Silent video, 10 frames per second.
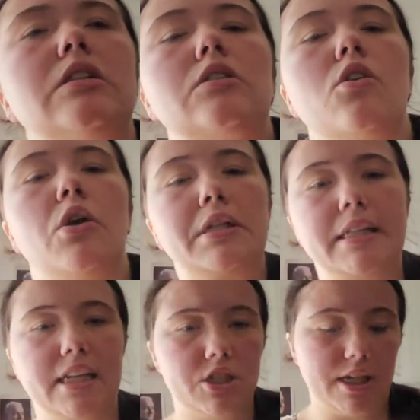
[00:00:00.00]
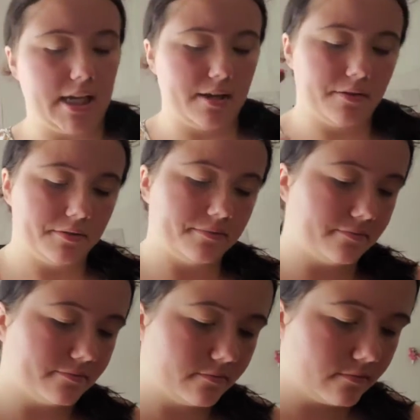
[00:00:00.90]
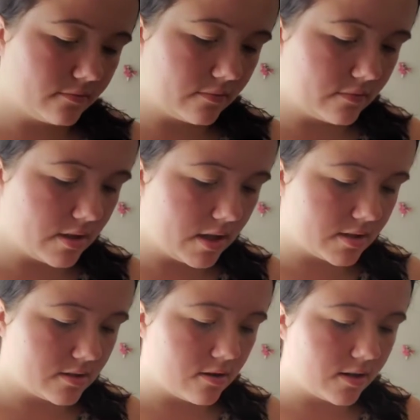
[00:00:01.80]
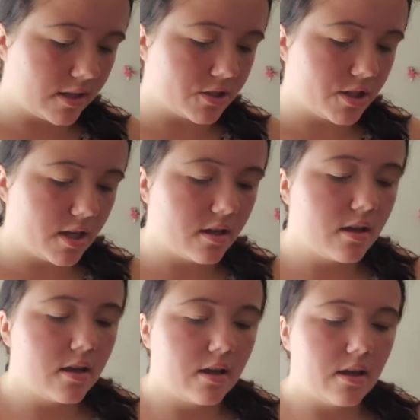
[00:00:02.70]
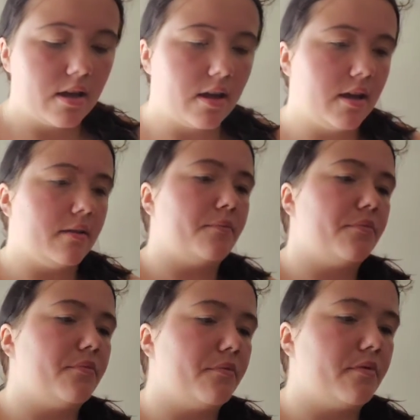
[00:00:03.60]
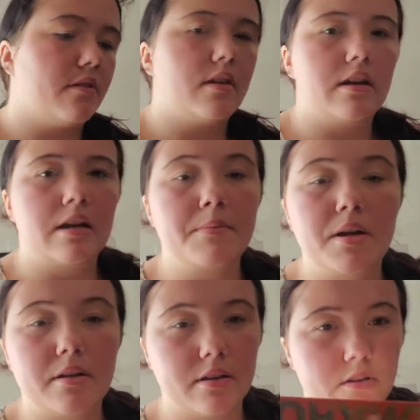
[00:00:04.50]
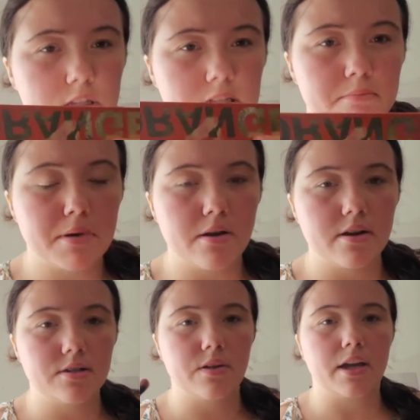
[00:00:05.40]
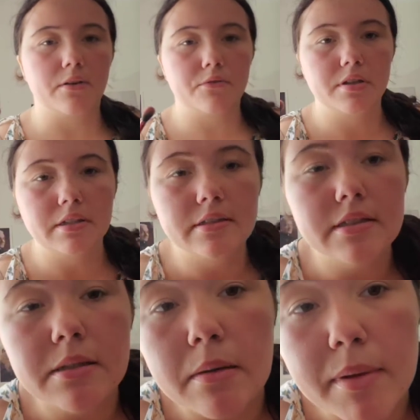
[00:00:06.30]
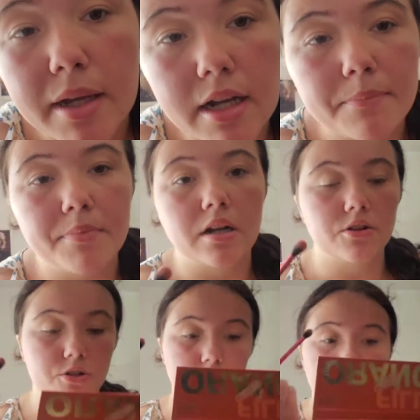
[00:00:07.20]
Con Leche. I think it's Con Leche, and I'm gonna use the mirror so I can really see my makeup, but I'll show you